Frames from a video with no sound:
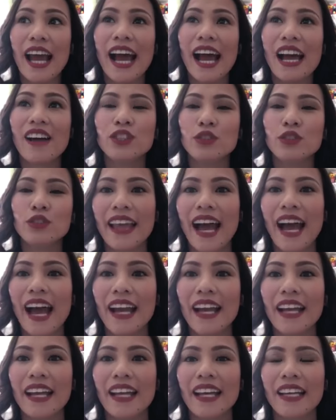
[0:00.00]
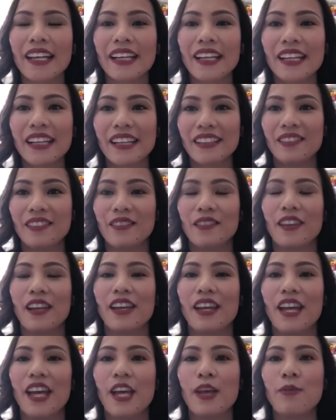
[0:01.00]
have
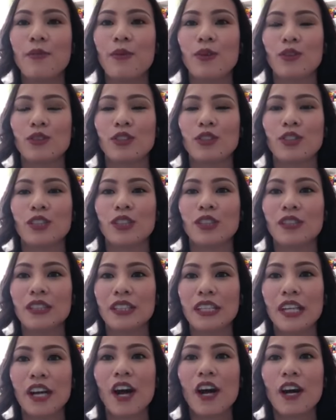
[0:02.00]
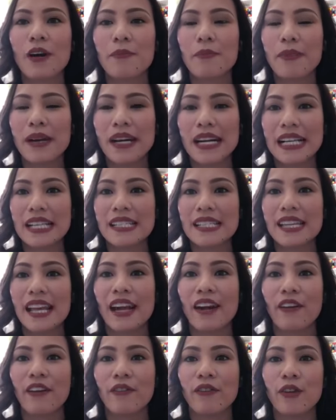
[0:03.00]
big that it able to
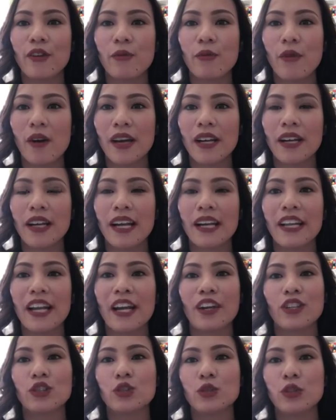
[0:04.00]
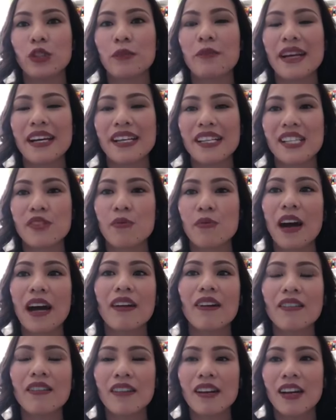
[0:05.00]
encompass everyone and their dream
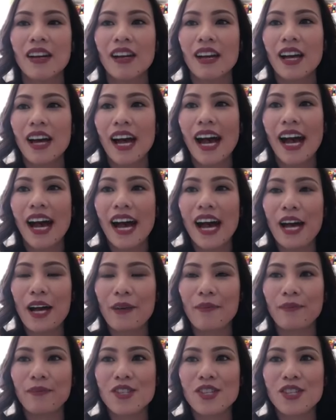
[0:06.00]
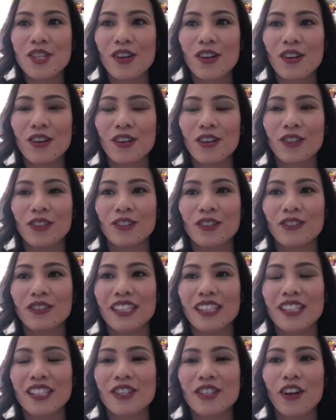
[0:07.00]
as well. Um,
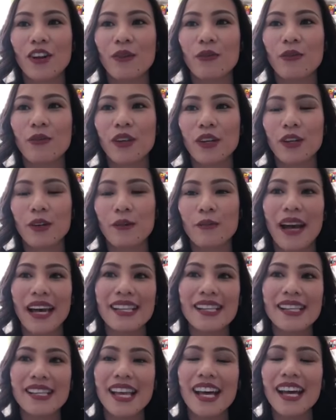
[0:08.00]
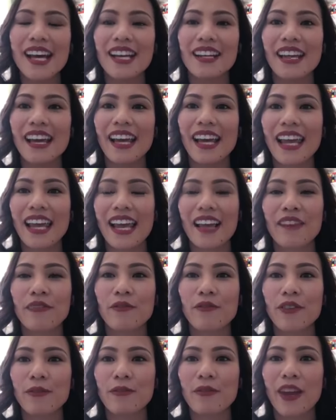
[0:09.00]
so it starts with your mindset
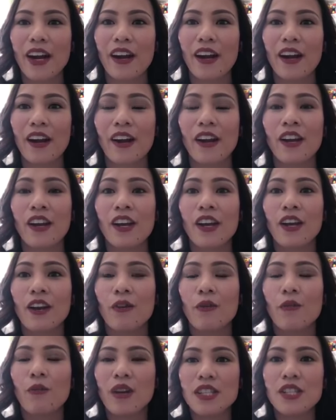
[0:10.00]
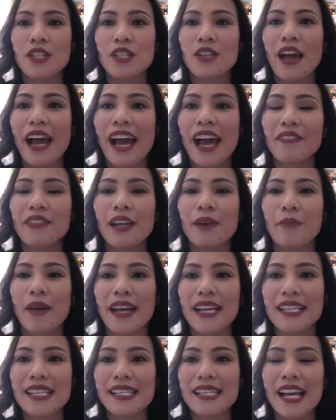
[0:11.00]
and from there, once you have that
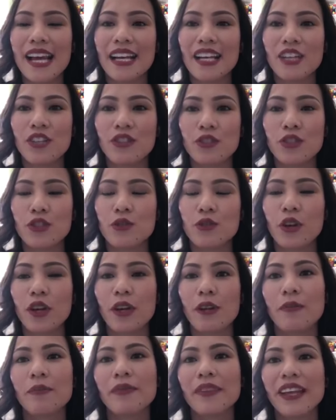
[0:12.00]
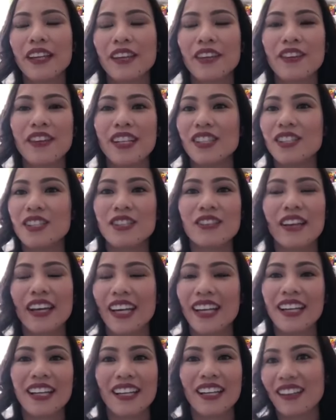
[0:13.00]
mindset and your dream, then you can do
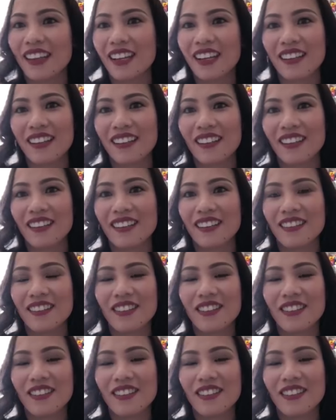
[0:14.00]
anything.